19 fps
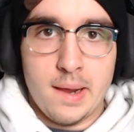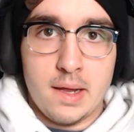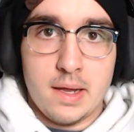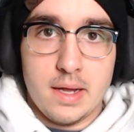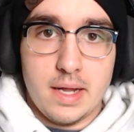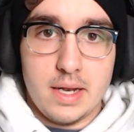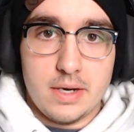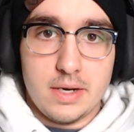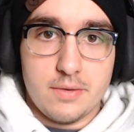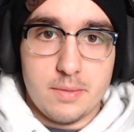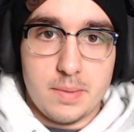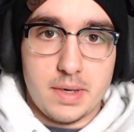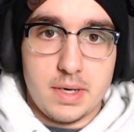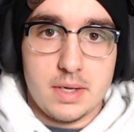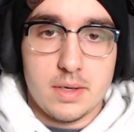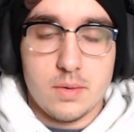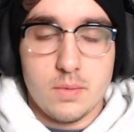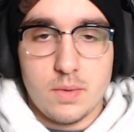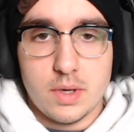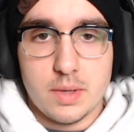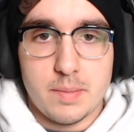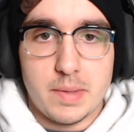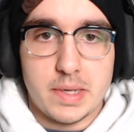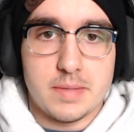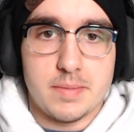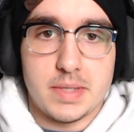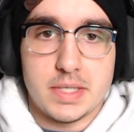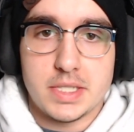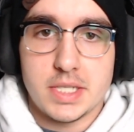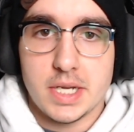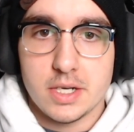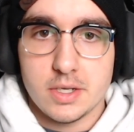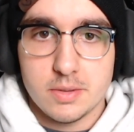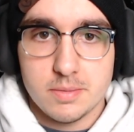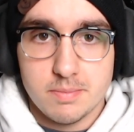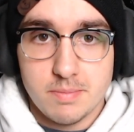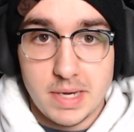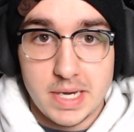Hello everybody, welcome back to my
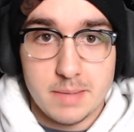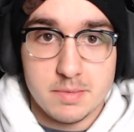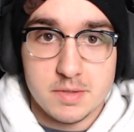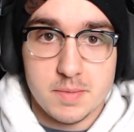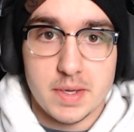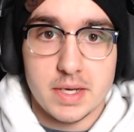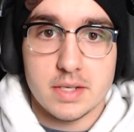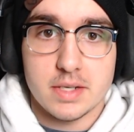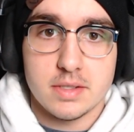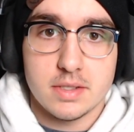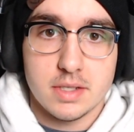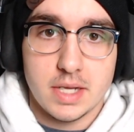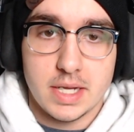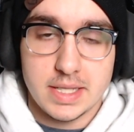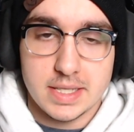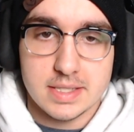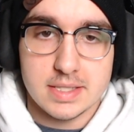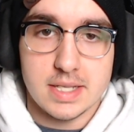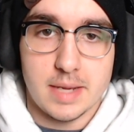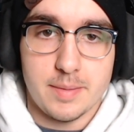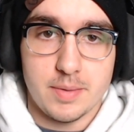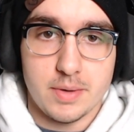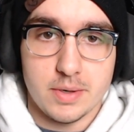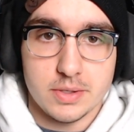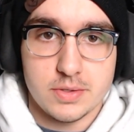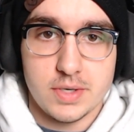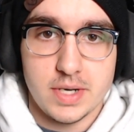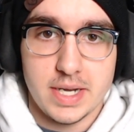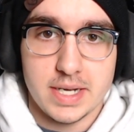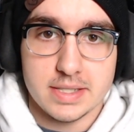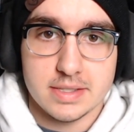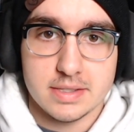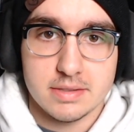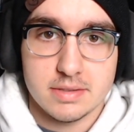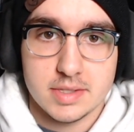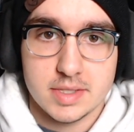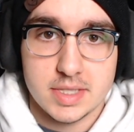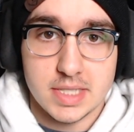channel. My name is Michael, and this is Happy Ghost Reacts.
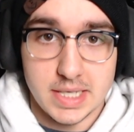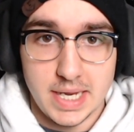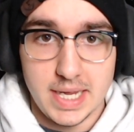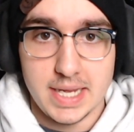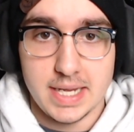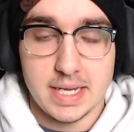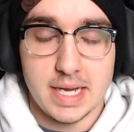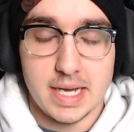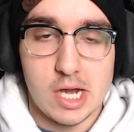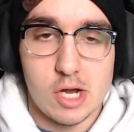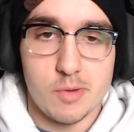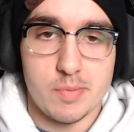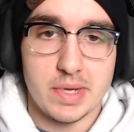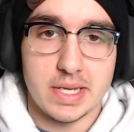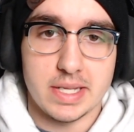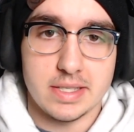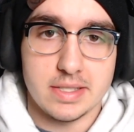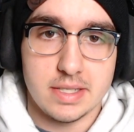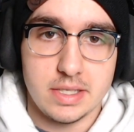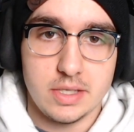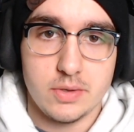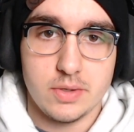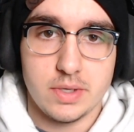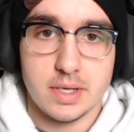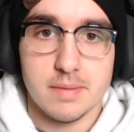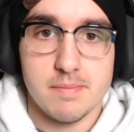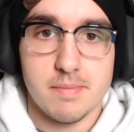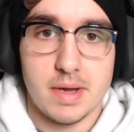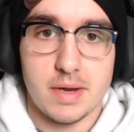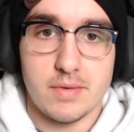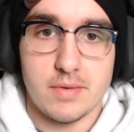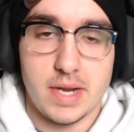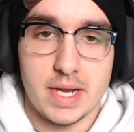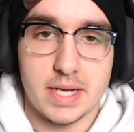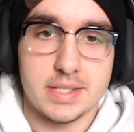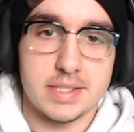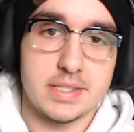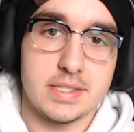Today, I will be continuing my
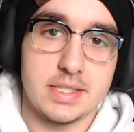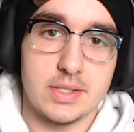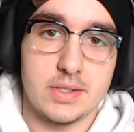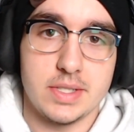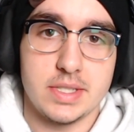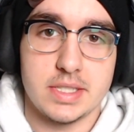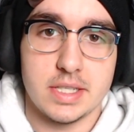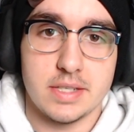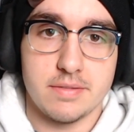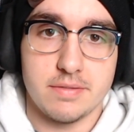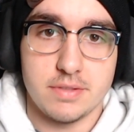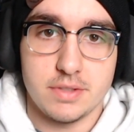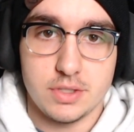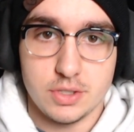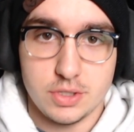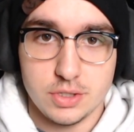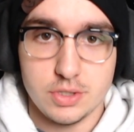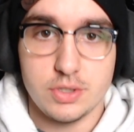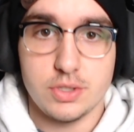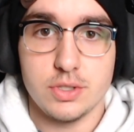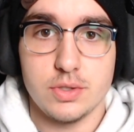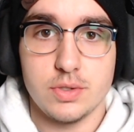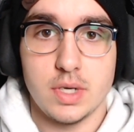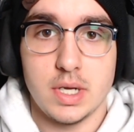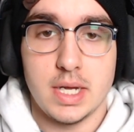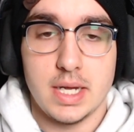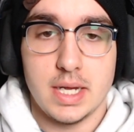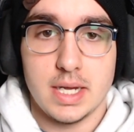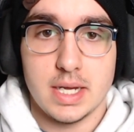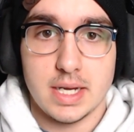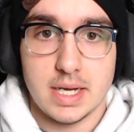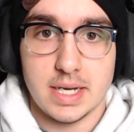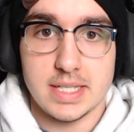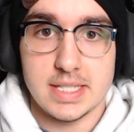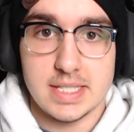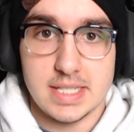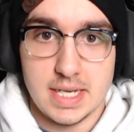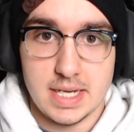reaction series of Jujutsu
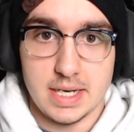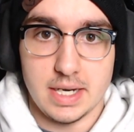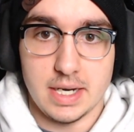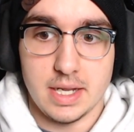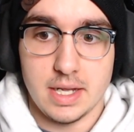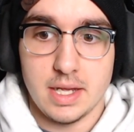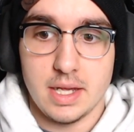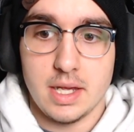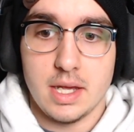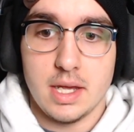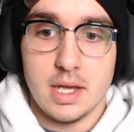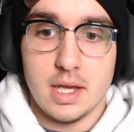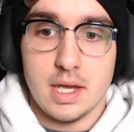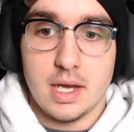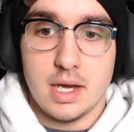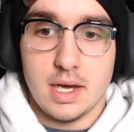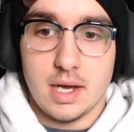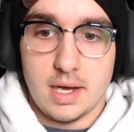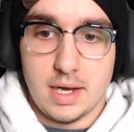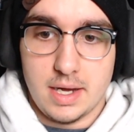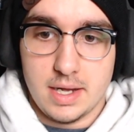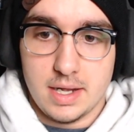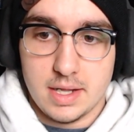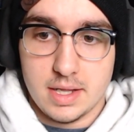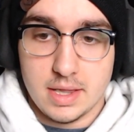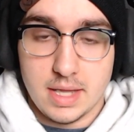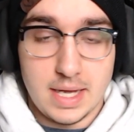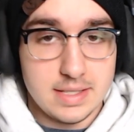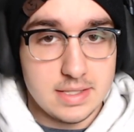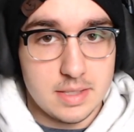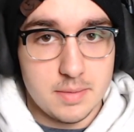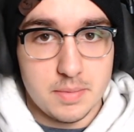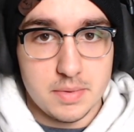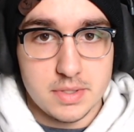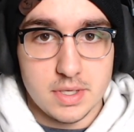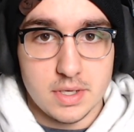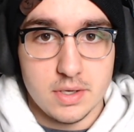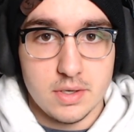Kaisen. Last
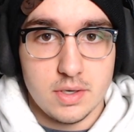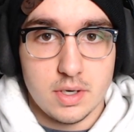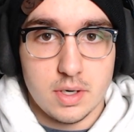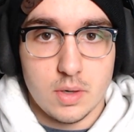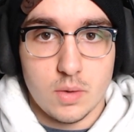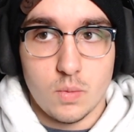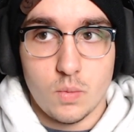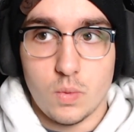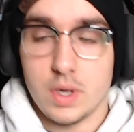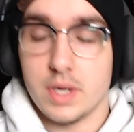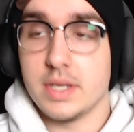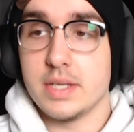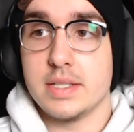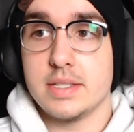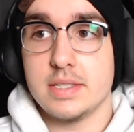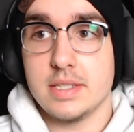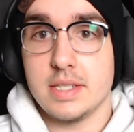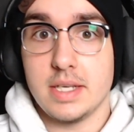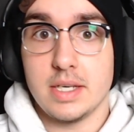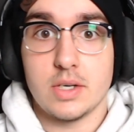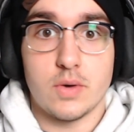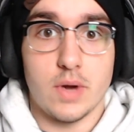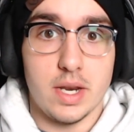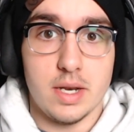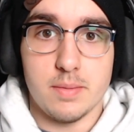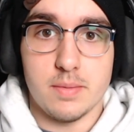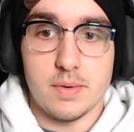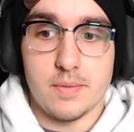episode was incredible.